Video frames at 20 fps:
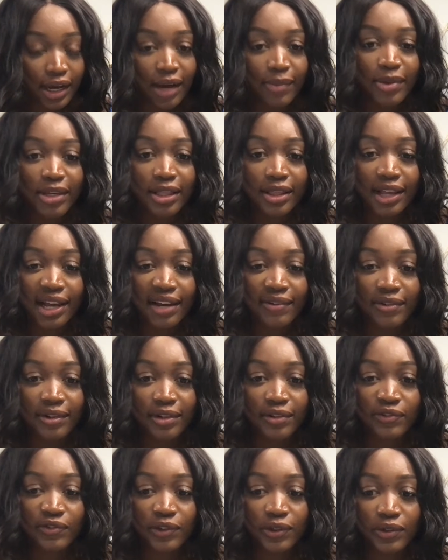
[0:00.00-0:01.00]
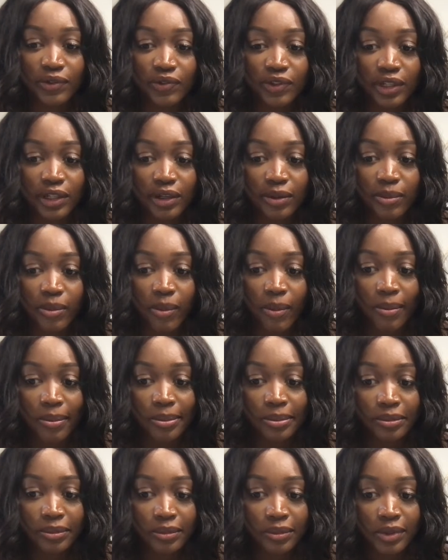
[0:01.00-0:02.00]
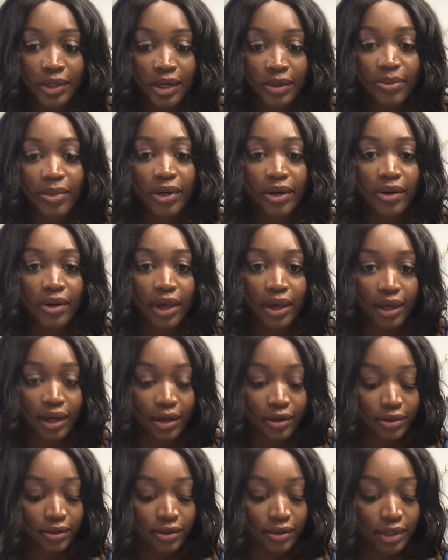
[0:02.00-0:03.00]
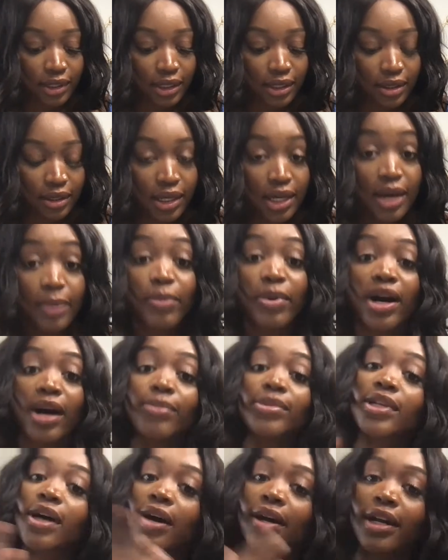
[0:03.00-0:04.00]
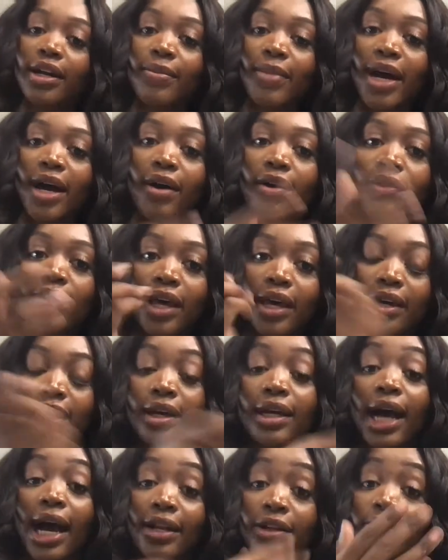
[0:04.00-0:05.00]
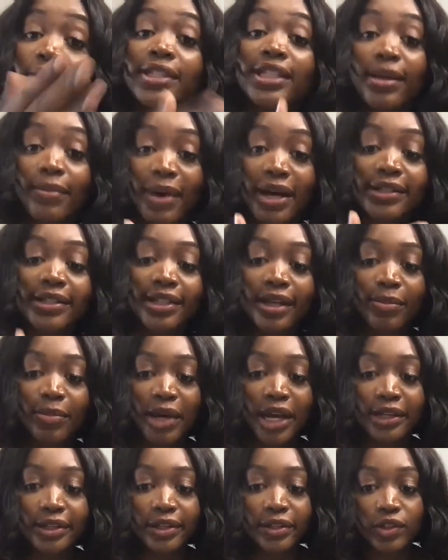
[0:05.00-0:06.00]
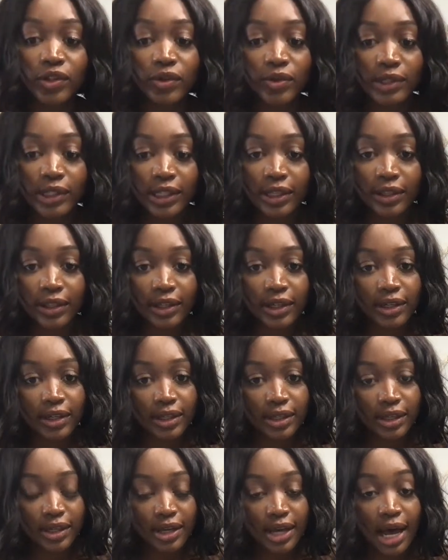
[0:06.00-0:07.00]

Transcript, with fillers: I've been live on a few of them. But okay, I'll do that. But I'm talking about like I do step by step painting too, Cynthia.